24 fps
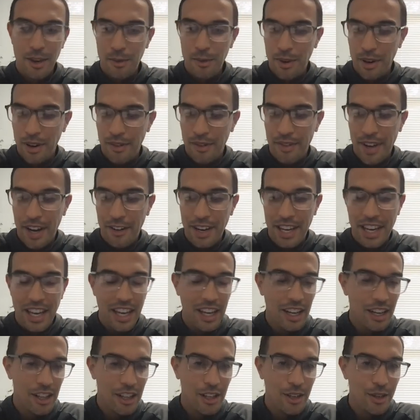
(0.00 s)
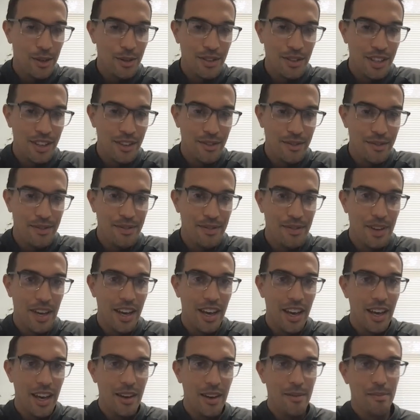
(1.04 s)
we're a very inclusive
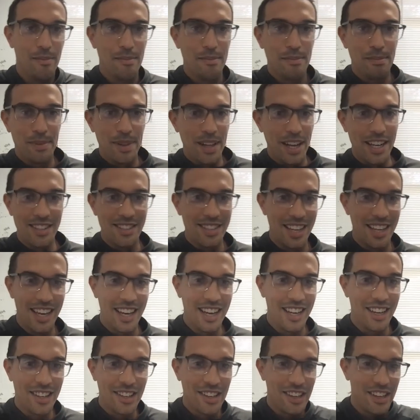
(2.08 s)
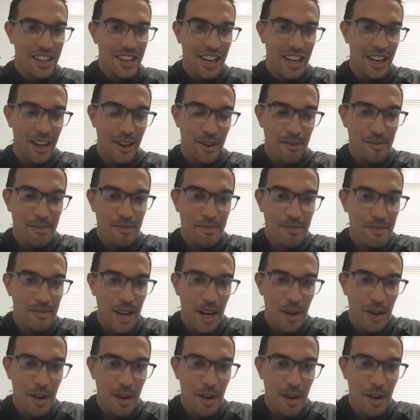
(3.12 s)
um, place here um,